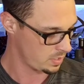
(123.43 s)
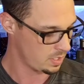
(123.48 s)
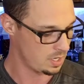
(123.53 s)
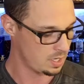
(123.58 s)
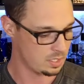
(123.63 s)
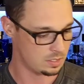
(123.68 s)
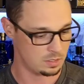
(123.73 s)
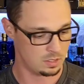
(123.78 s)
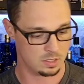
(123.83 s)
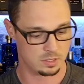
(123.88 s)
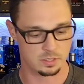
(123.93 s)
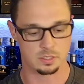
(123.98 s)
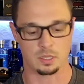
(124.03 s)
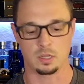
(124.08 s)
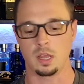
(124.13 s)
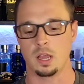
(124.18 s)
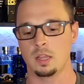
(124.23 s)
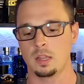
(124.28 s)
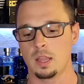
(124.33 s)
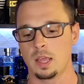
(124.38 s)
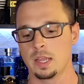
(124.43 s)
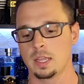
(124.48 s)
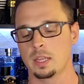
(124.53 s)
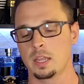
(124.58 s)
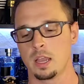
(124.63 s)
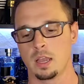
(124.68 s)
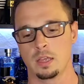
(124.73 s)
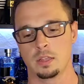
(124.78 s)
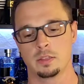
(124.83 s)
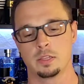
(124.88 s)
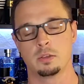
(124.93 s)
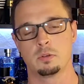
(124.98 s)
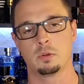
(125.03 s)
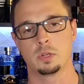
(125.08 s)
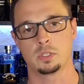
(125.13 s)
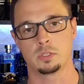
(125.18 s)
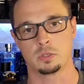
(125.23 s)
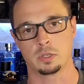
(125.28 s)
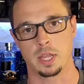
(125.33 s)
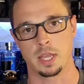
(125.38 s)
It looks a lot like uh, the
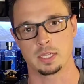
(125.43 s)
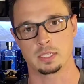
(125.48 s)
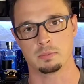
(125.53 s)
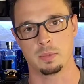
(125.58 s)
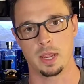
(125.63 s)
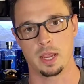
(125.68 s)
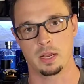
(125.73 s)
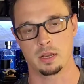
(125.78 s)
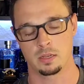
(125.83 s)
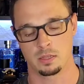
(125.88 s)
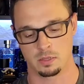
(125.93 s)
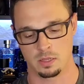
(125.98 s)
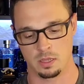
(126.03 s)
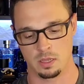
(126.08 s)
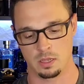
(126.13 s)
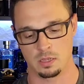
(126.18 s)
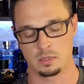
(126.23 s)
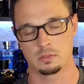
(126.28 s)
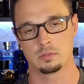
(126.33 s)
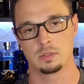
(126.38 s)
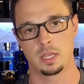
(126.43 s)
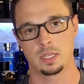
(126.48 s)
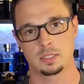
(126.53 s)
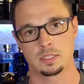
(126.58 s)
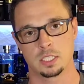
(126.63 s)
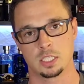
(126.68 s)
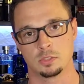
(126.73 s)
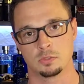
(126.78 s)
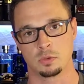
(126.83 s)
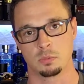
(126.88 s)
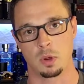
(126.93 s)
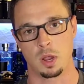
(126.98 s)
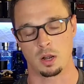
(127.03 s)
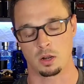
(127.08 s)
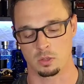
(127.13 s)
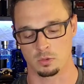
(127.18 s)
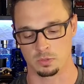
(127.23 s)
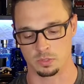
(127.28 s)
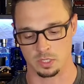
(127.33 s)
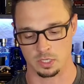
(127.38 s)
original Guess Man, the, that silver
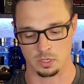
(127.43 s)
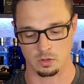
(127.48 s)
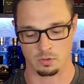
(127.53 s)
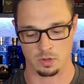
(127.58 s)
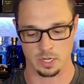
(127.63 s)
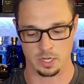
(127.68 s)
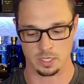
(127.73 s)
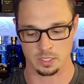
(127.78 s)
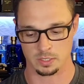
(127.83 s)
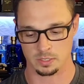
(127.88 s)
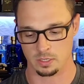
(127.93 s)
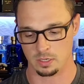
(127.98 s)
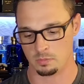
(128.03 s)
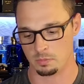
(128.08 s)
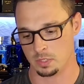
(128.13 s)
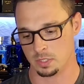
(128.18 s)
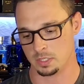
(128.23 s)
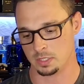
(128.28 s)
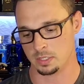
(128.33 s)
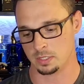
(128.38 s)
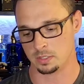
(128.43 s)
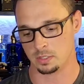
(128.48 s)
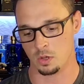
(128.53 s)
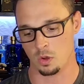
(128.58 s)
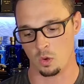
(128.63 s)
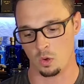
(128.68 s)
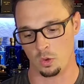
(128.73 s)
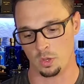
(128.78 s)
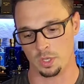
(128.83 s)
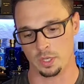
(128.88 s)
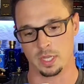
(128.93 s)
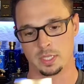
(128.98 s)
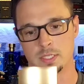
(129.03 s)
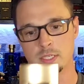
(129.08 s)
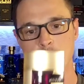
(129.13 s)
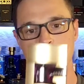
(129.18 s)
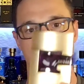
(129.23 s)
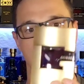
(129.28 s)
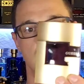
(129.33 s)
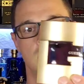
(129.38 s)
bottle with the green insert, but this is gold and that's
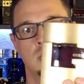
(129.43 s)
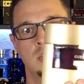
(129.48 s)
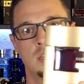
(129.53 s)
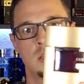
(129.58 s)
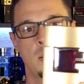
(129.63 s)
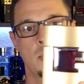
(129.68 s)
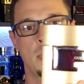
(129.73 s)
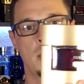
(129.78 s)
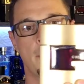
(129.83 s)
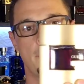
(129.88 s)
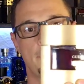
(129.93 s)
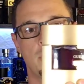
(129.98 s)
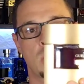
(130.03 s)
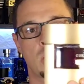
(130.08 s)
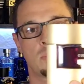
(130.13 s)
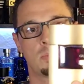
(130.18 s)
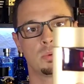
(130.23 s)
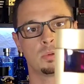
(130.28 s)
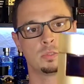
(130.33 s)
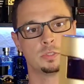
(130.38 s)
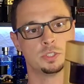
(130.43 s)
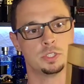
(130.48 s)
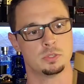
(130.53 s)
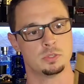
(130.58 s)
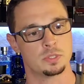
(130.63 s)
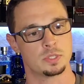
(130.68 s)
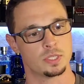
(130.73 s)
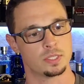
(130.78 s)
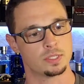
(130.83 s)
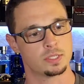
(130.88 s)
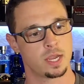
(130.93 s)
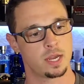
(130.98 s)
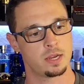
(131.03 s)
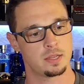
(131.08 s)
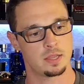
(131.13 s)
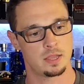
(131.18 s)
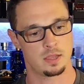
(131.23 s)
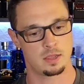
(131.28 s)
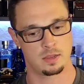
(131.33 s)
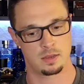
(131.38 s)
a, a purple juice inside
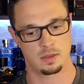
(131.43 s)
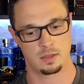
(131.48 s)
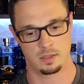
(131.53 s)
that.